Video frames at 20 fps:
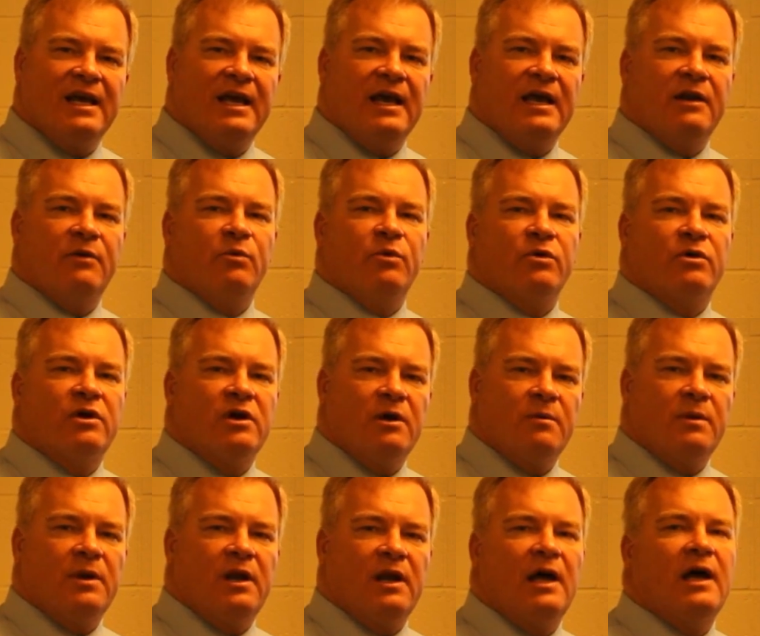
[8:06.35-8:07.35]
and it will
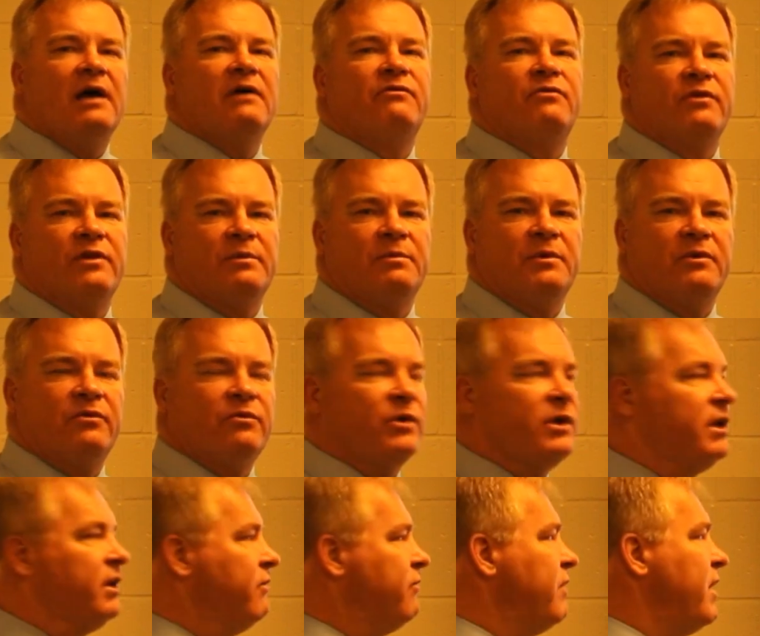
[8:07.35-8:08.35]
come alive for them in
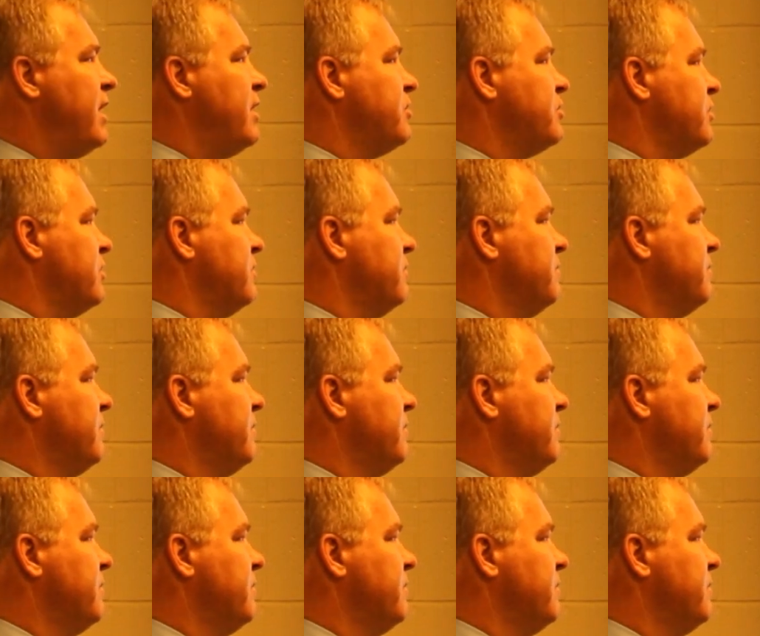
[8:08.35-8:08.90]
3D fashion.